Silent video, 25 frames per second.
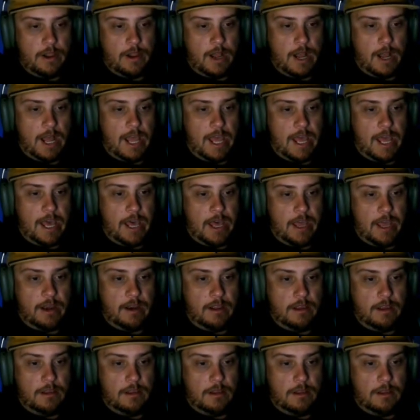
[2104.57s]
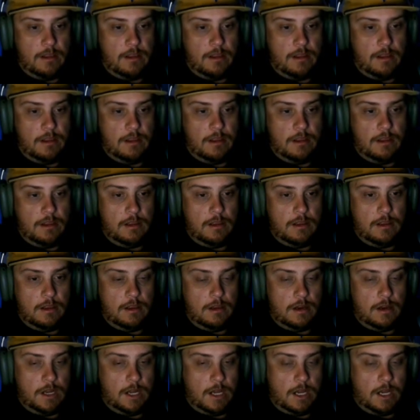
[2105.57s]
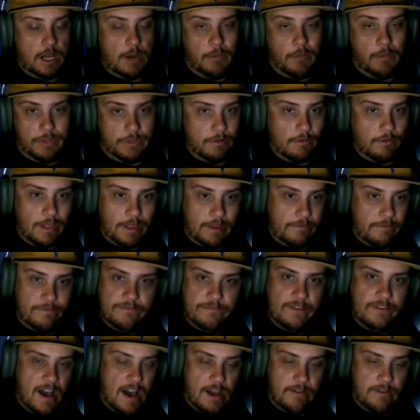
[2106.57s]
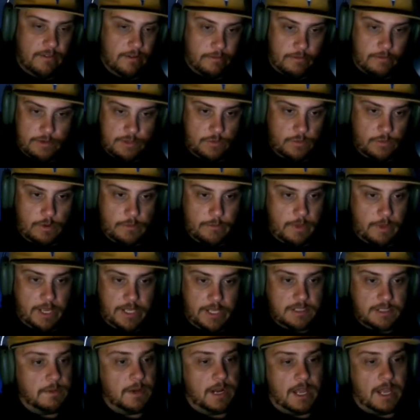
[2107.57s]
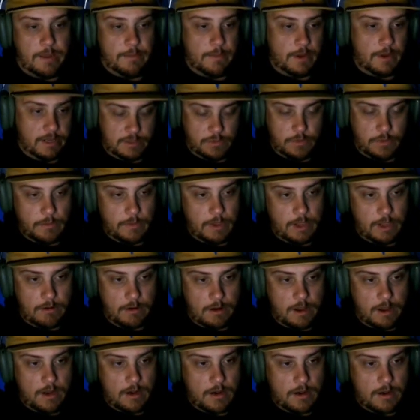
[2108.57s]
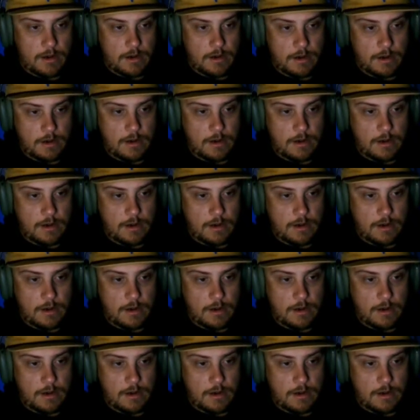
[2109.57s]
I had. Uh, I went through like five different swim baits, but I had my swim bait rod.